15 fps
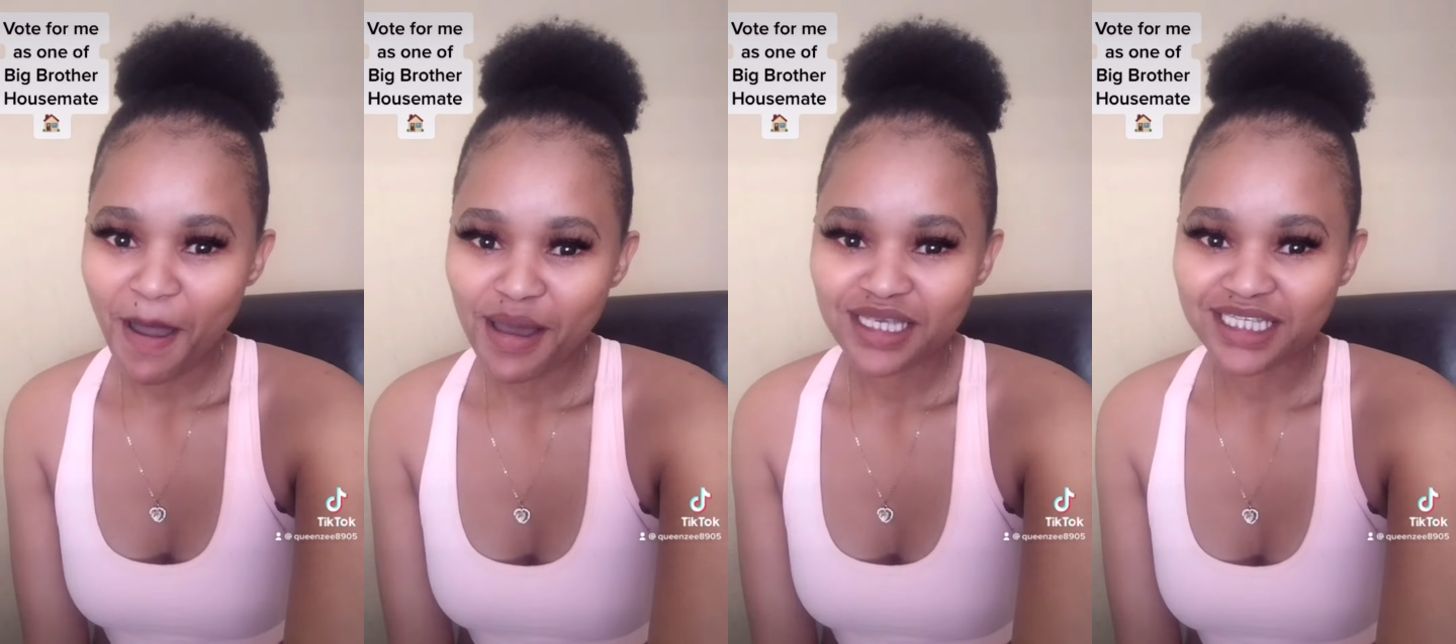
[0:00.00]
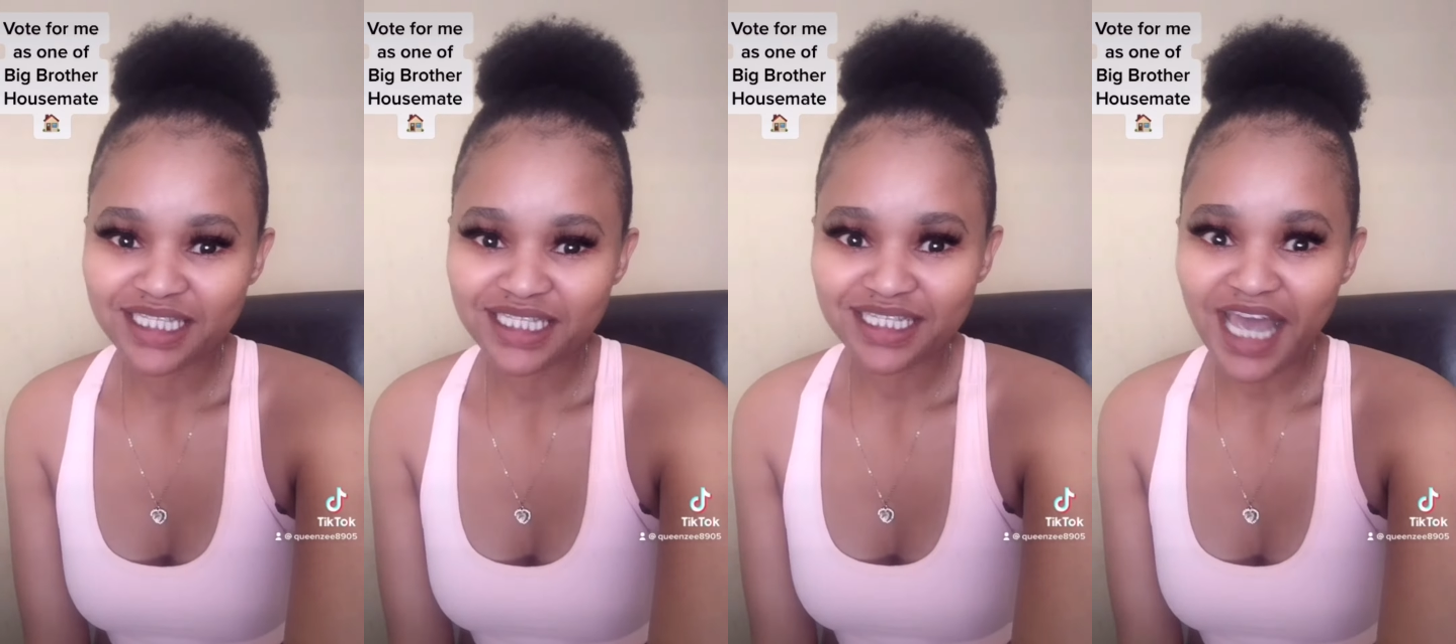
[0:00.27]

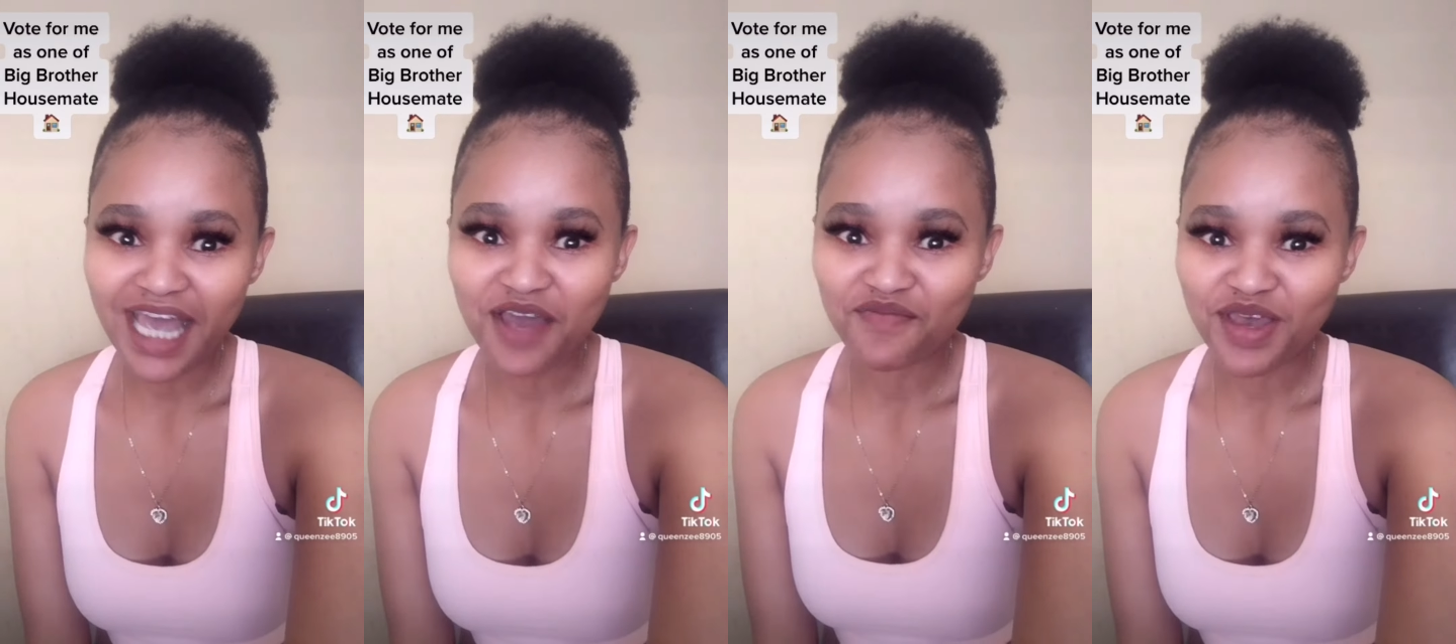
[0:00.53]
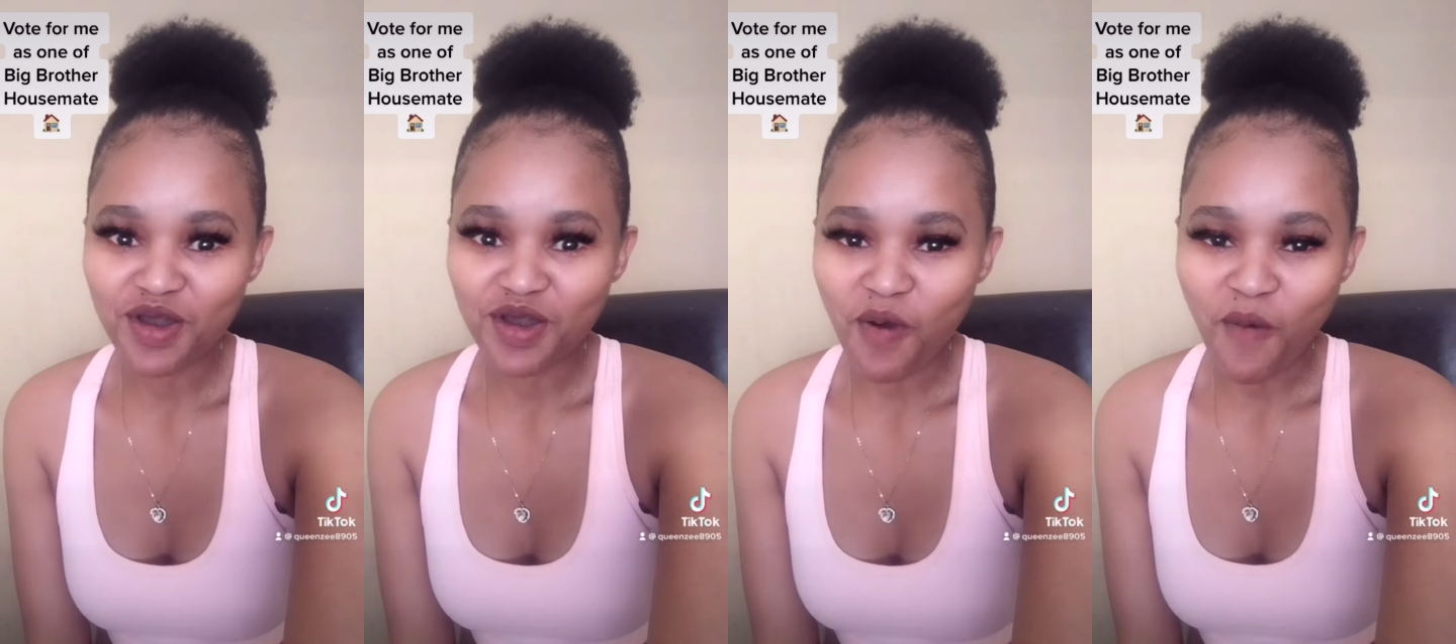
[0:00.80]
seeing
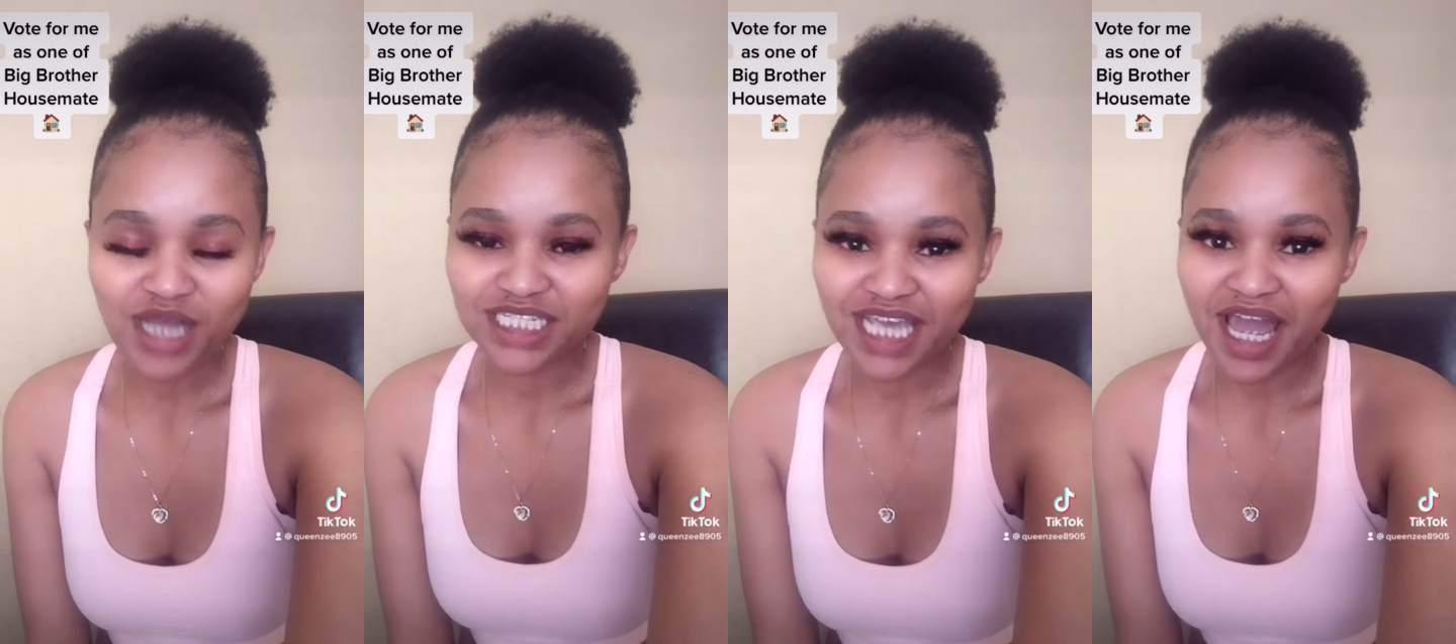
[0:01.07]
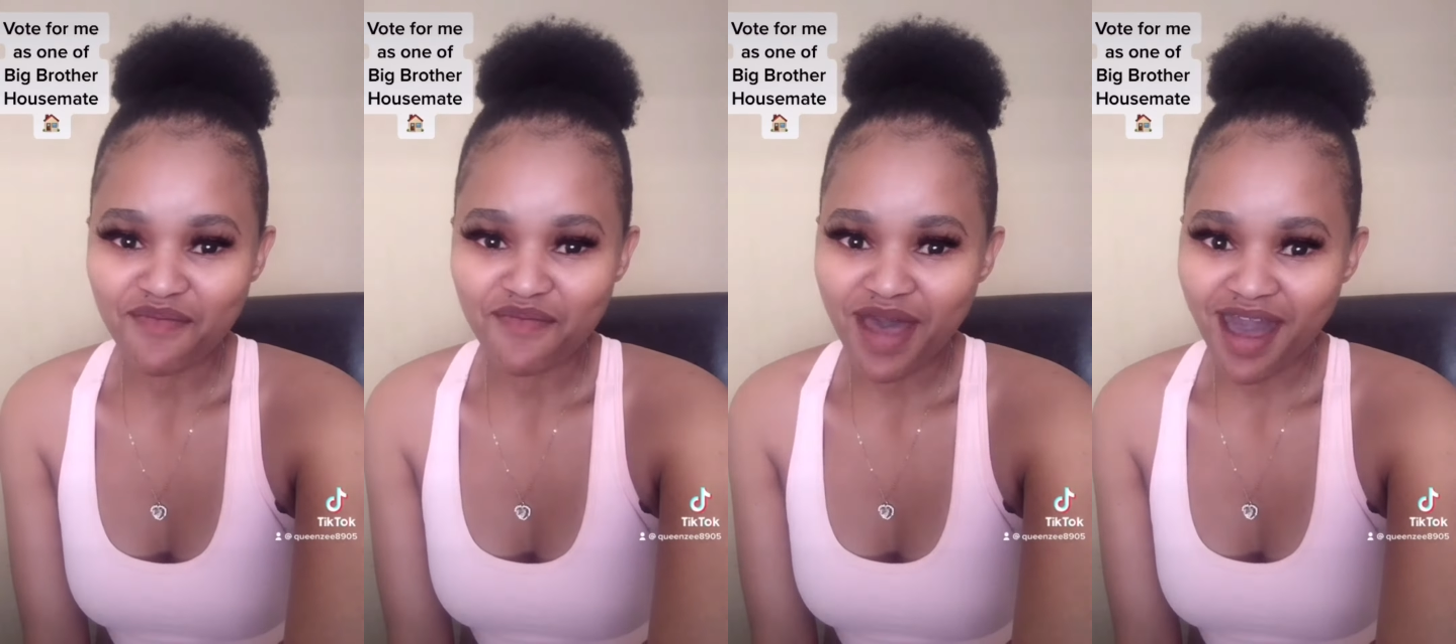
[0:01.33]
me or
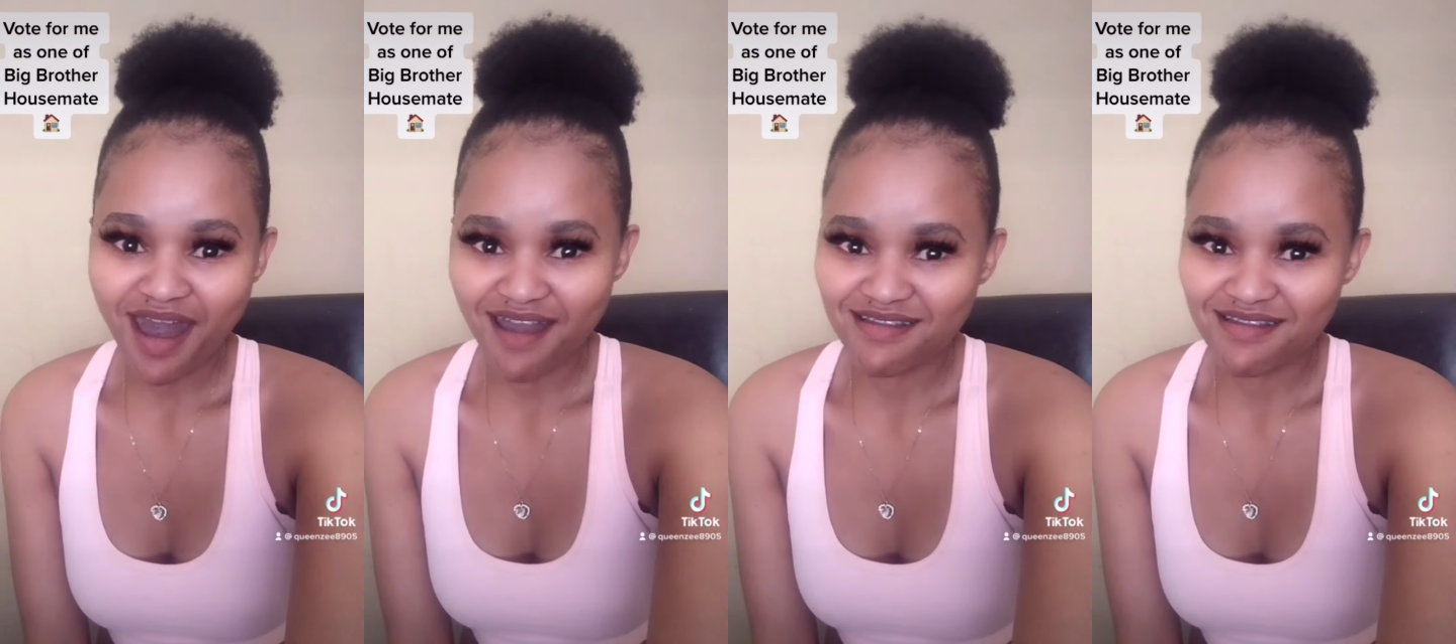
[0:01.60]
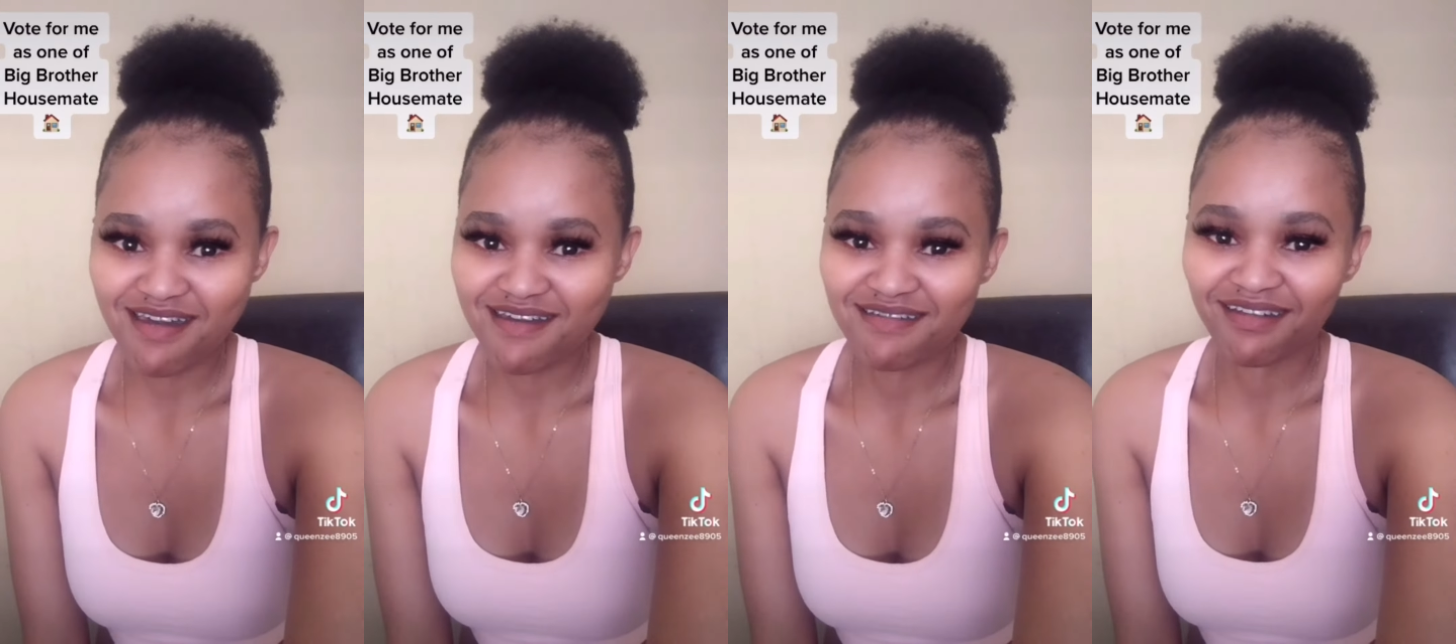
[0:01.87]
watching me,
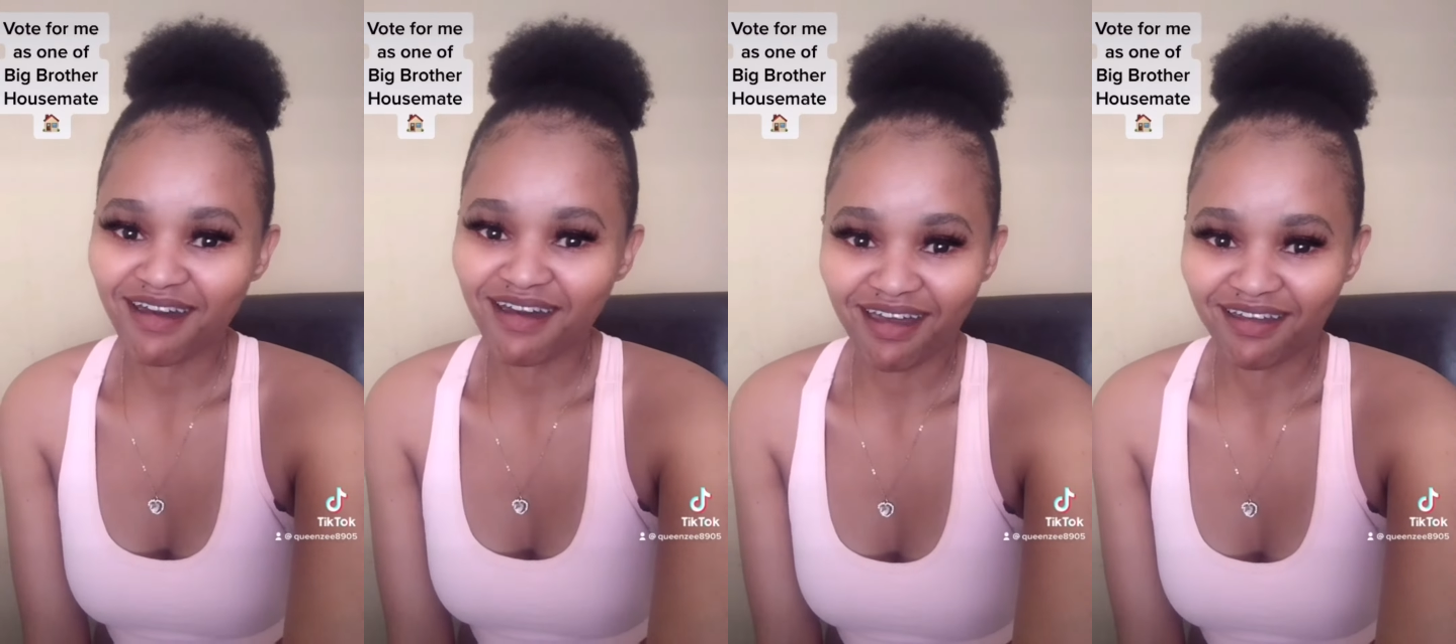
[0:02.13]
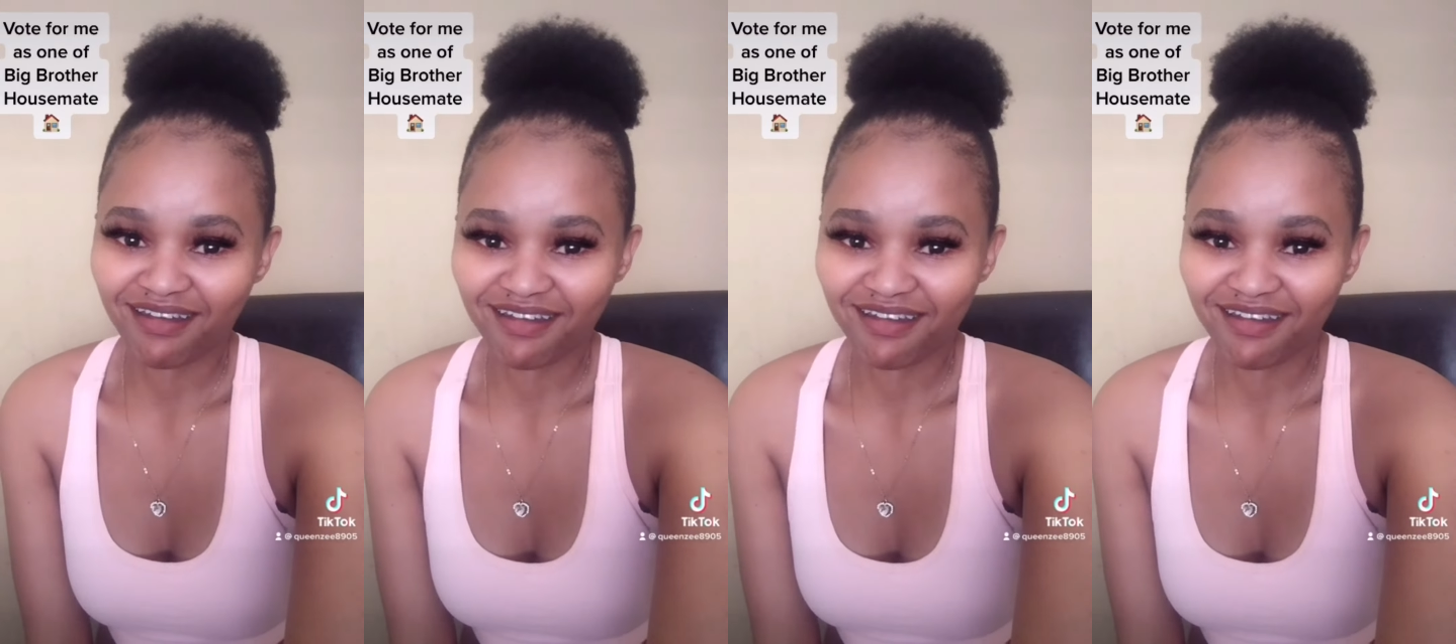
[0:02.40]
honey. Okay.